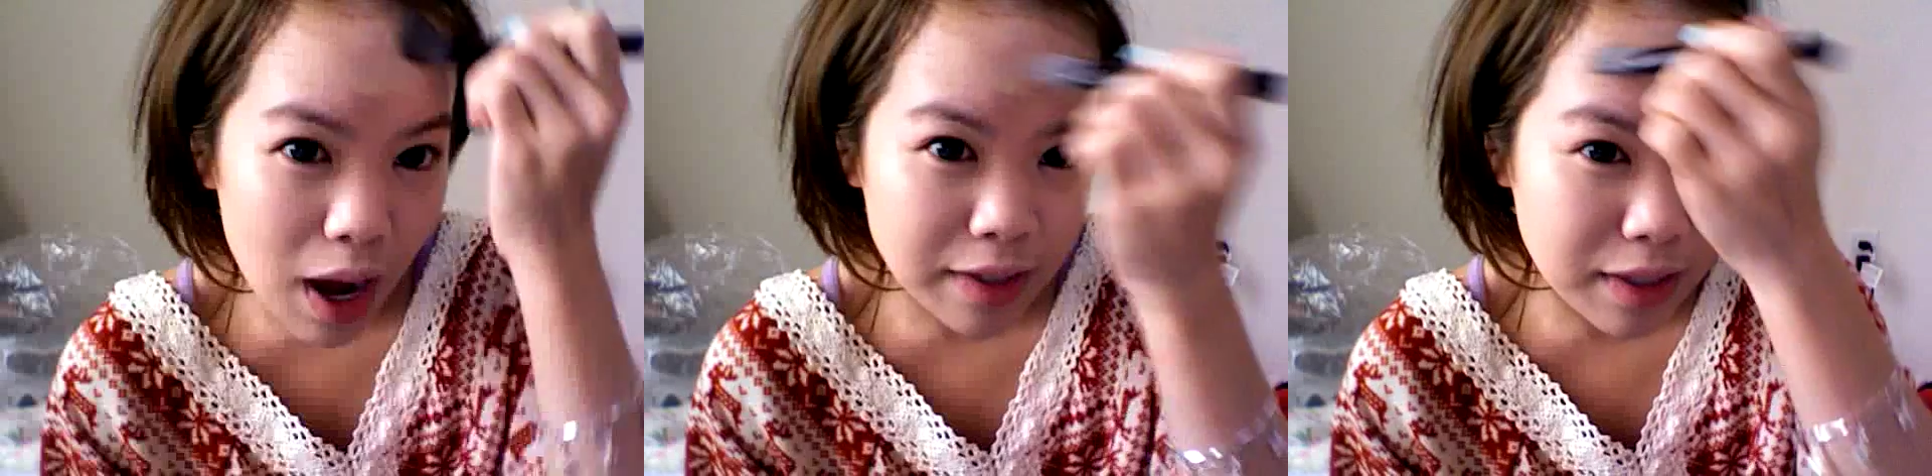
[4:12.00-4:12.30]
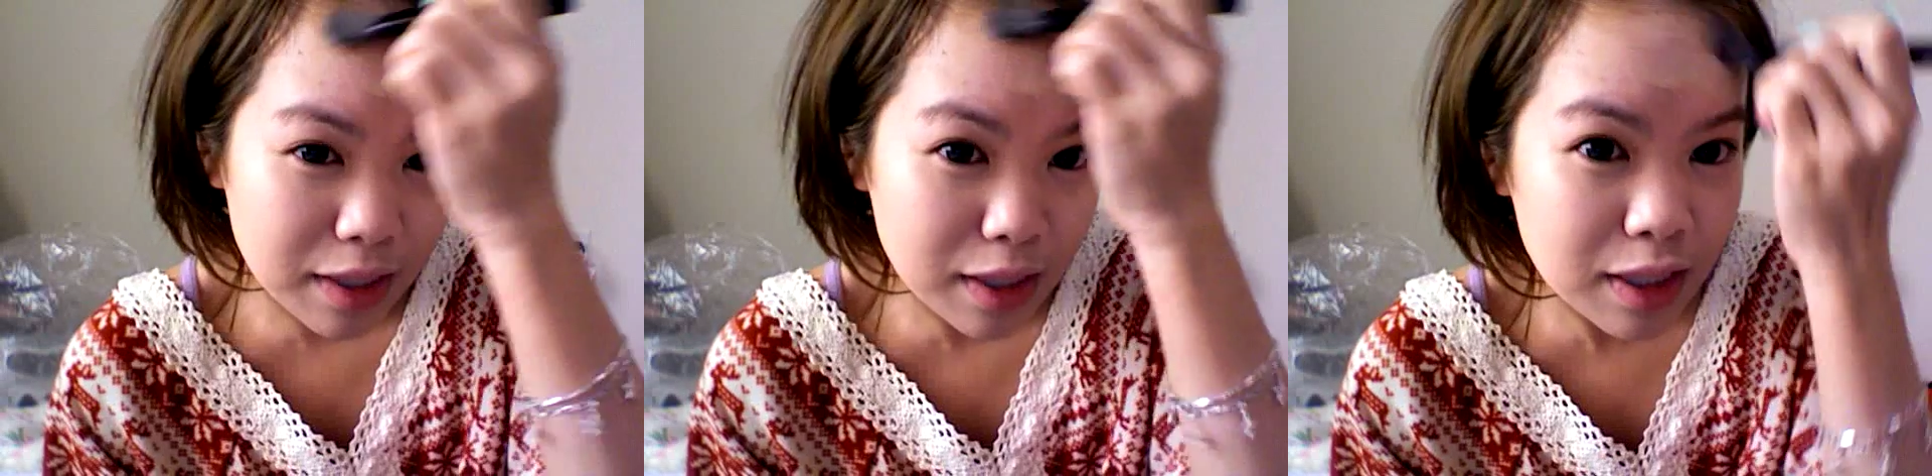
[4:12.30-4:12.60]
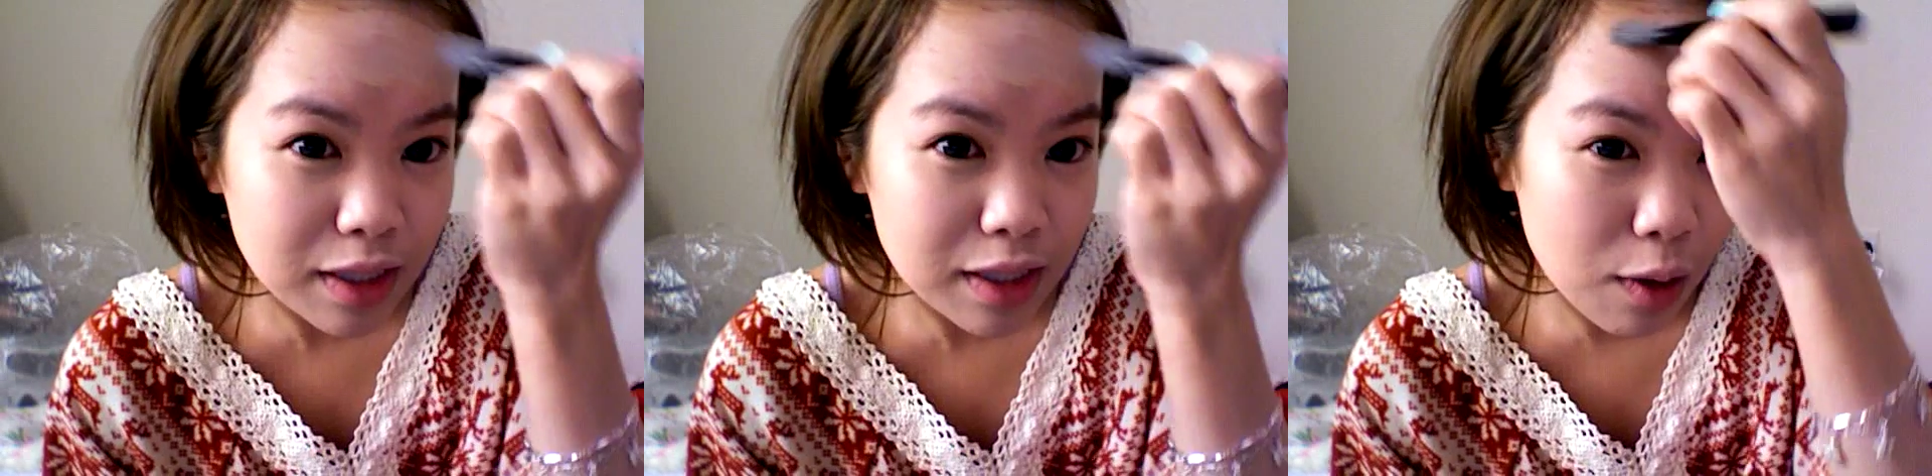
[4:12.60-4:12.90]
I did
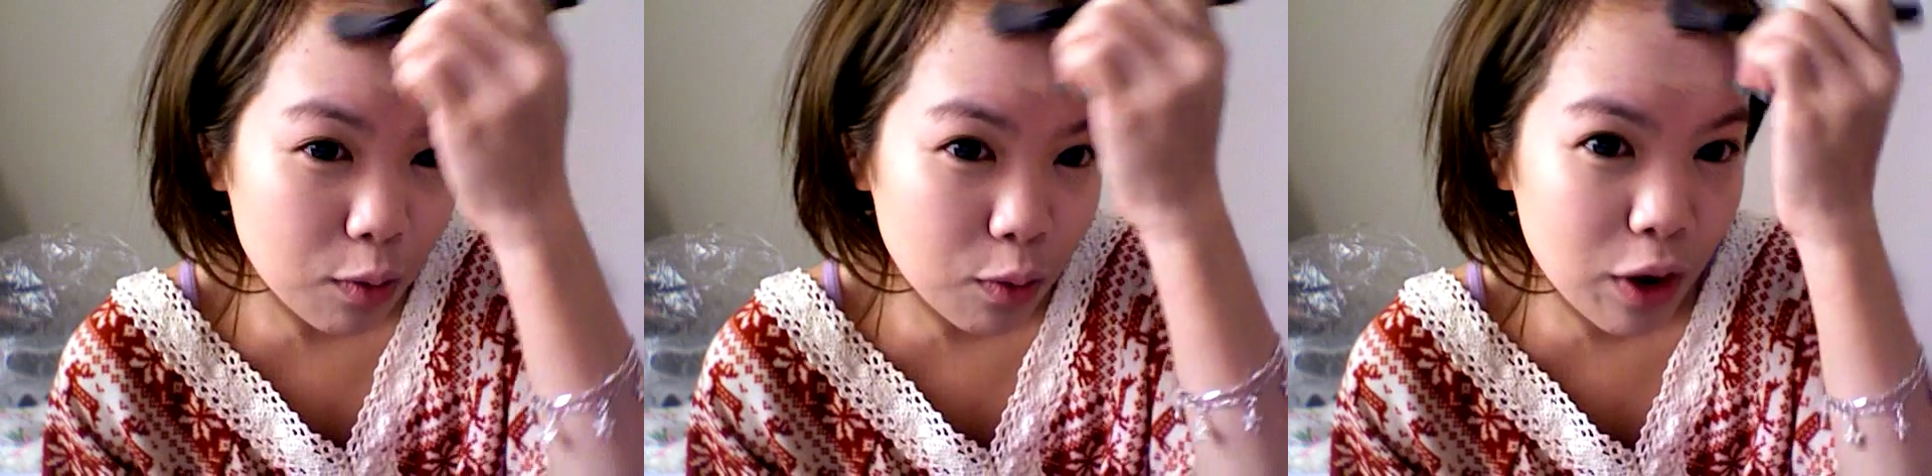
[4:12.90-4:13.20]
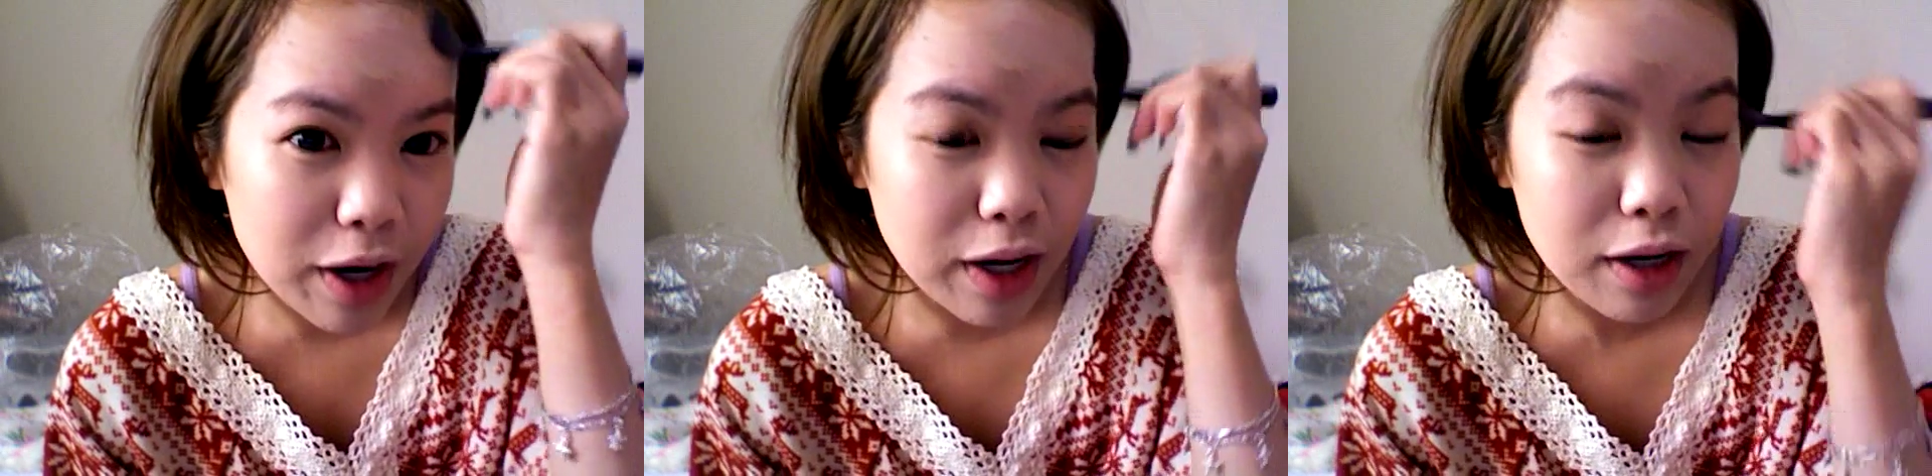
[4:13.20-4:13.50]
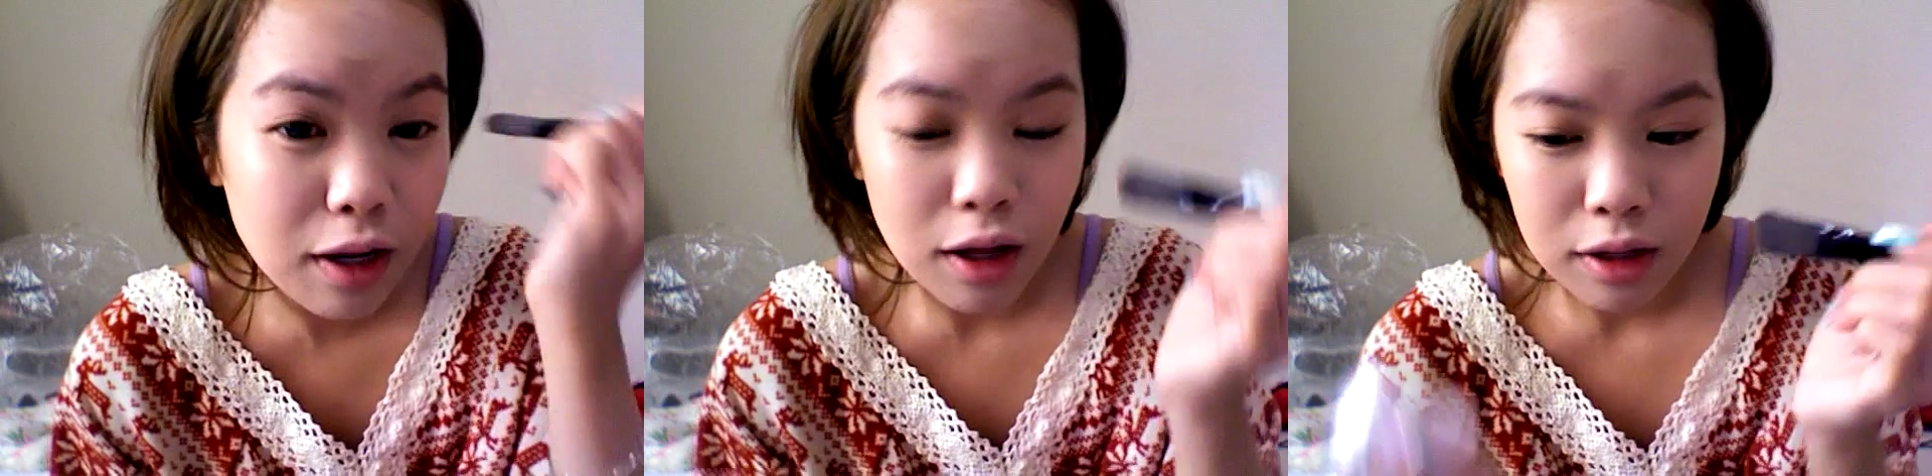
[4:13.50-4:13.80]
this at work,
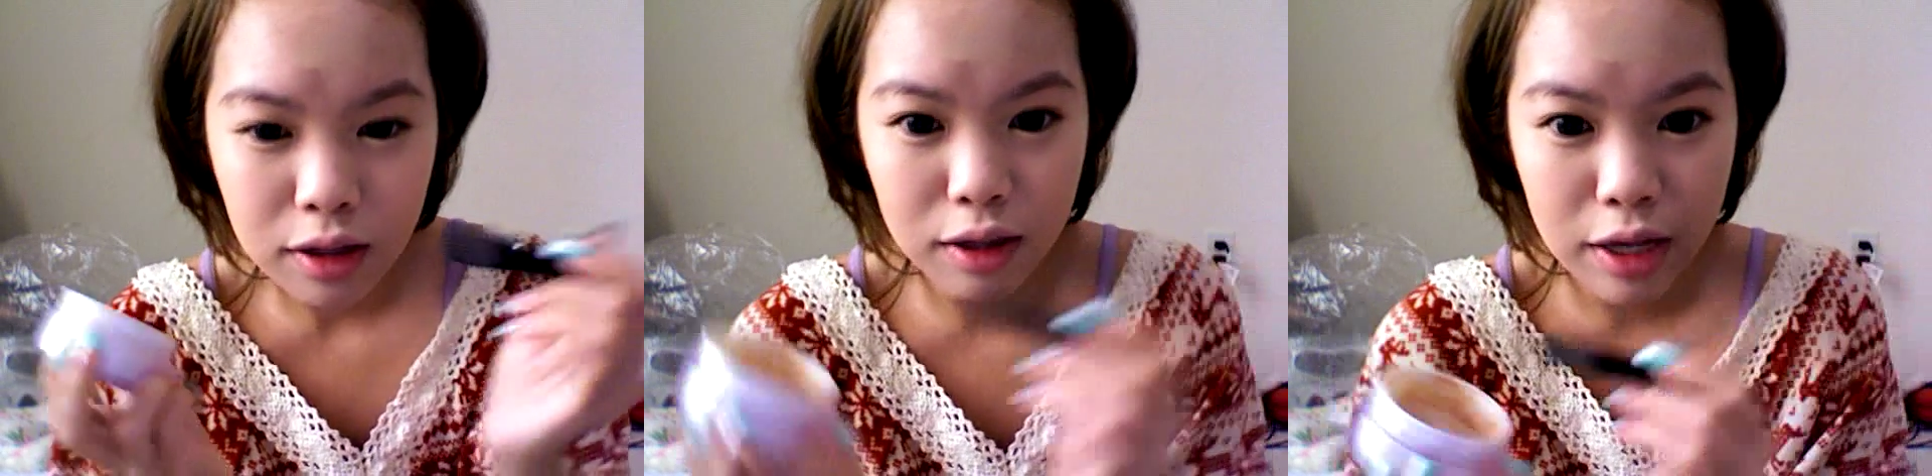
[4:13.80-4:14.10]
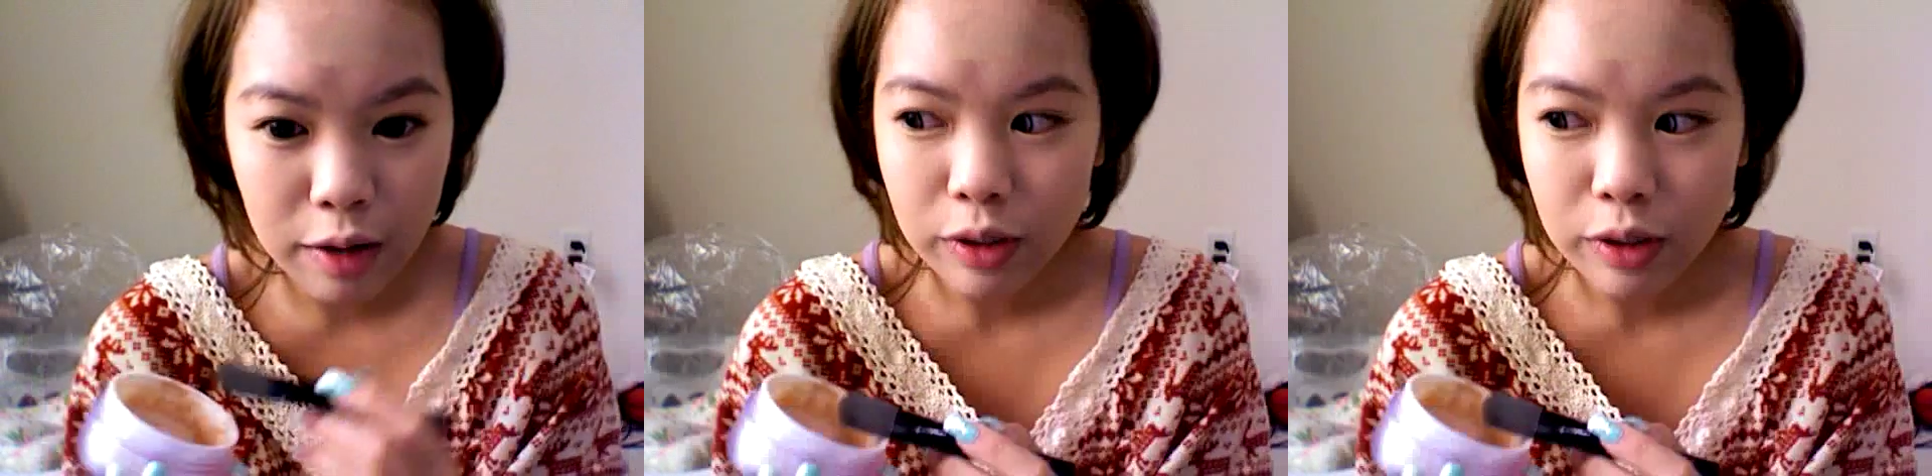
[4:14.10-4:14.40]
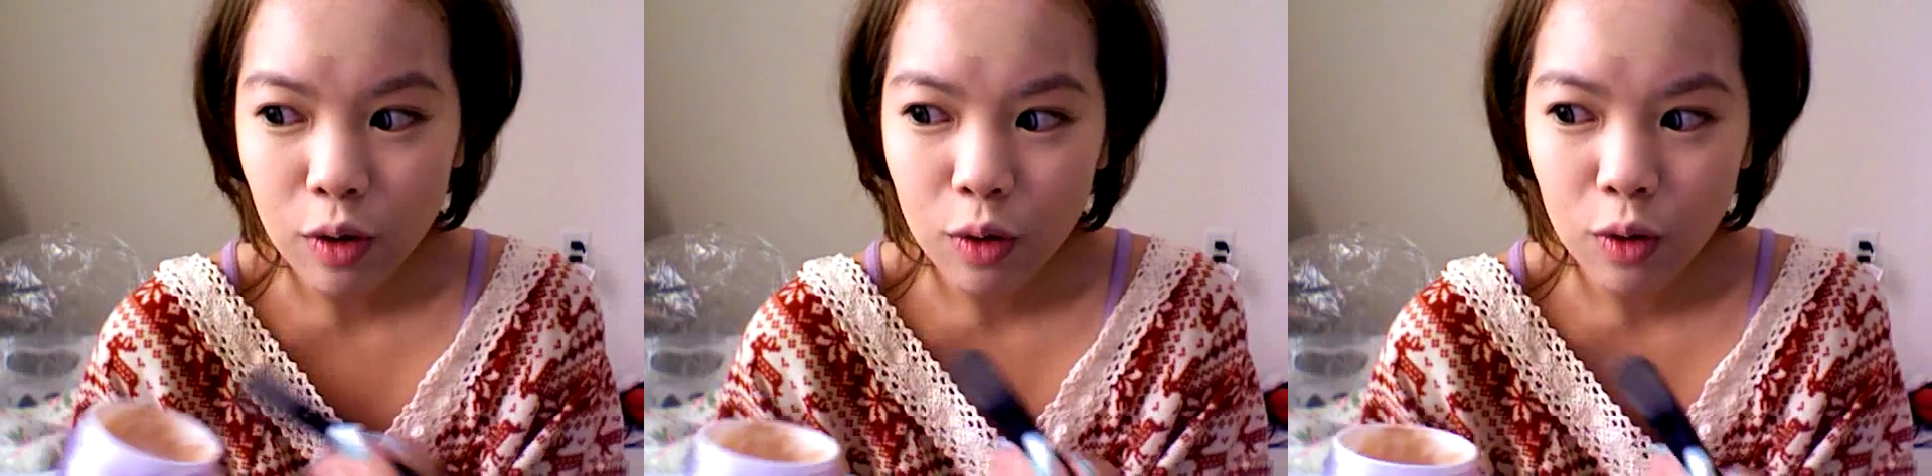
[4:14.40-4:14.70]
and the thing
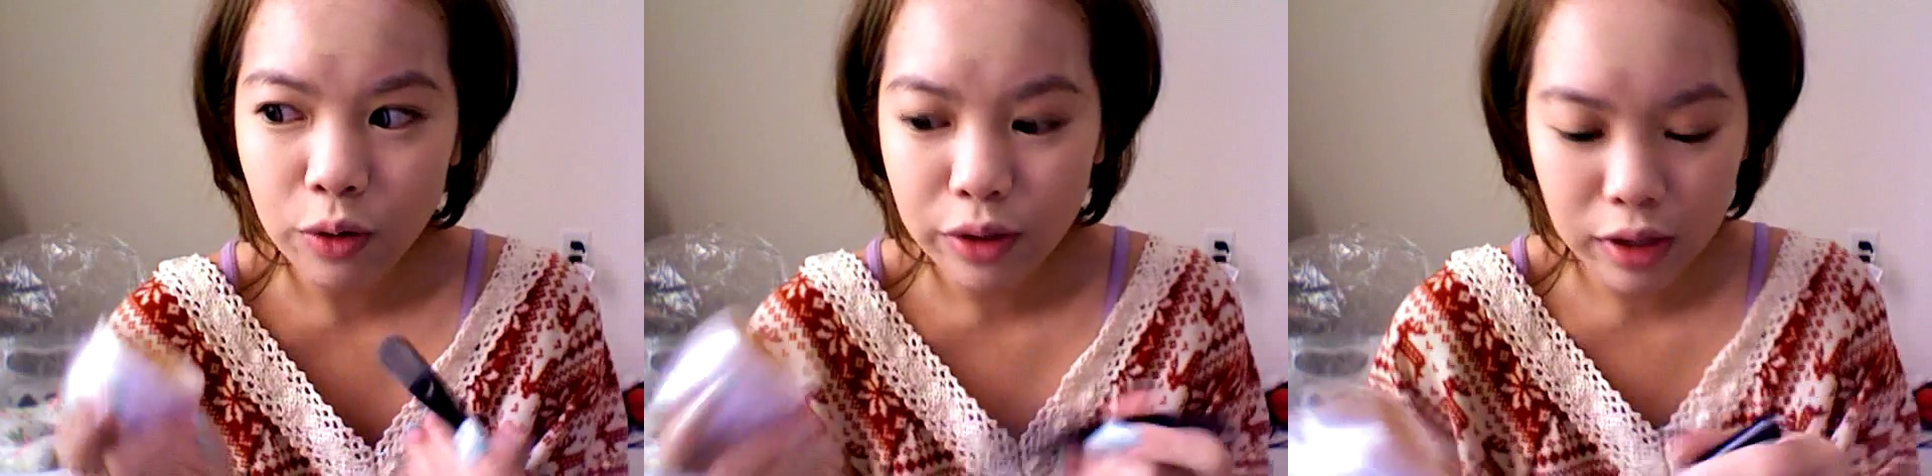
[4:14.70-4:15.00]
was cold,